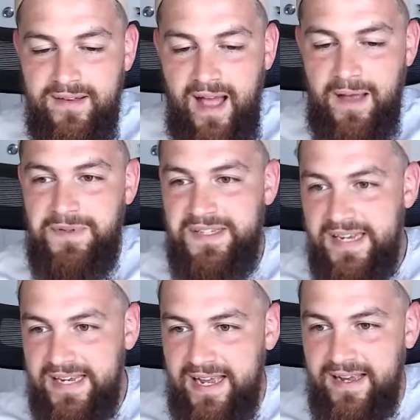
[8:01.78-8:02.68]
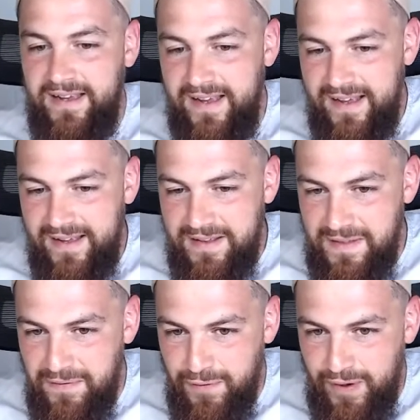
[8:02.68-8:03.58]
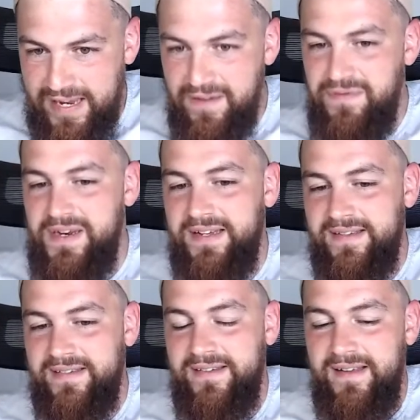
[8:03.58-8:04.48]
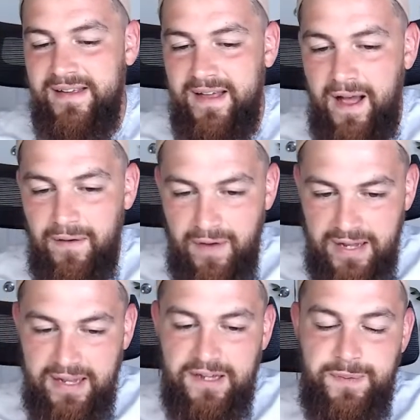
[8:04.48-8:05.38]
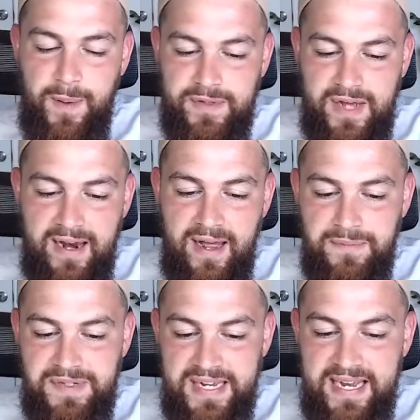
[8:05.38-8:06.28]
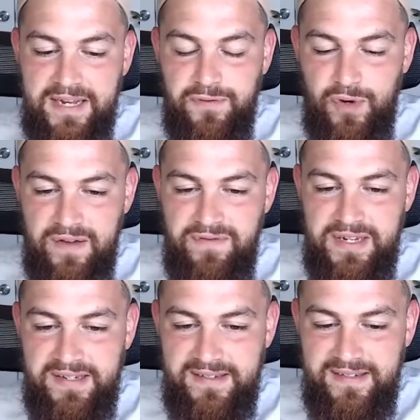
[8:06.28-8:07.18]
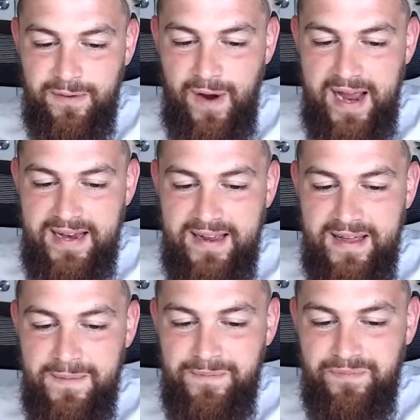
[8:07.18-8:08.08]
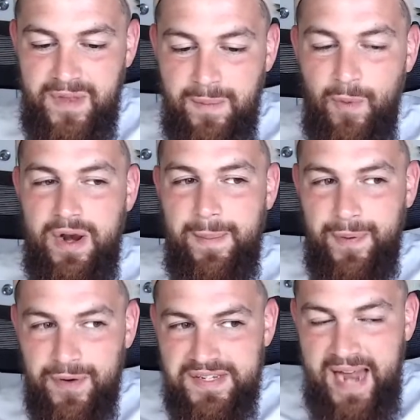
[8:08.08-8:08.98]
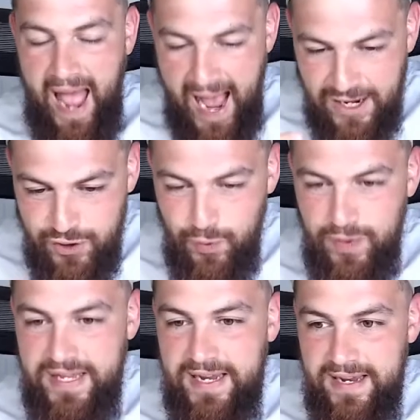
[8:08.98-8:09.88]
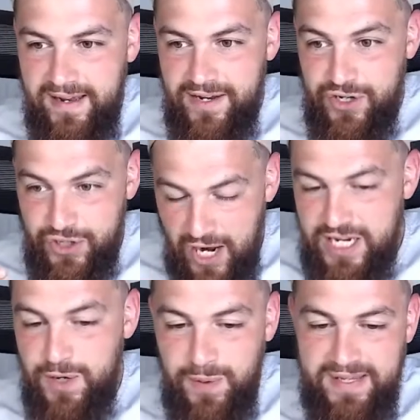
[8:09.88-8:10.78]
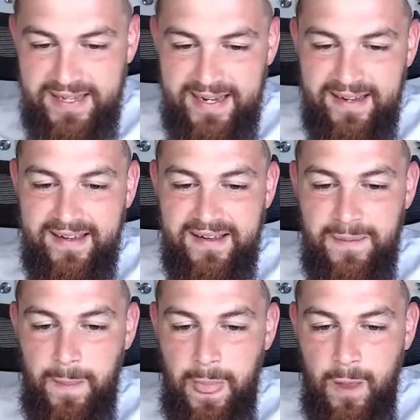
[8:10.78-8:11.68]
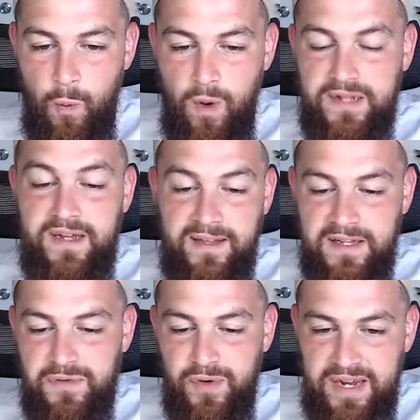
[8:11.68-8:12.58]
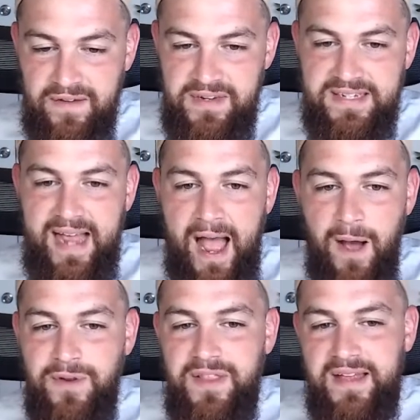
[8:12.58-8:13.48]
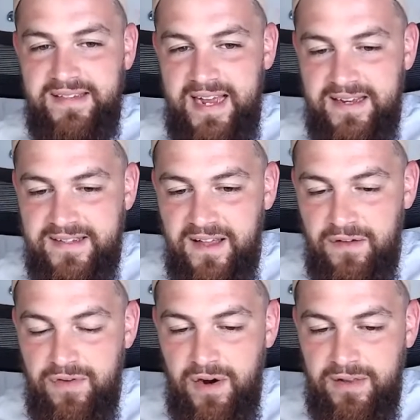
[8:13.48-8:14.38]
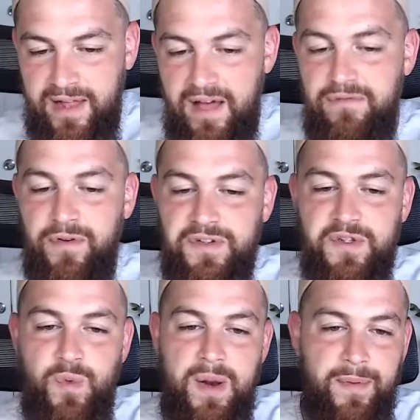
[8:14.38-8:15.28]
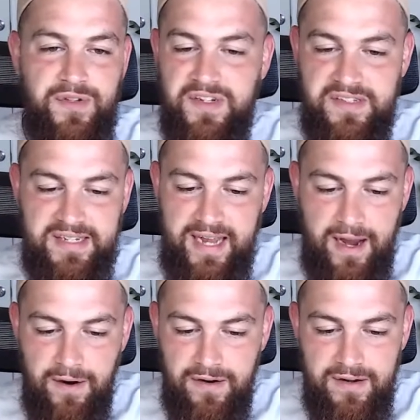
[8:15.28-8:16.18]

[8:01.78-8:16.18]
I'm seeking the forgiveness of Allah subhanahu wa ta'ala. I'm seeking His forgiveness, right? But when a person actually genuinely wants Allah's forgiveness, how do they say astaghfirullah versus when a person doesn't care?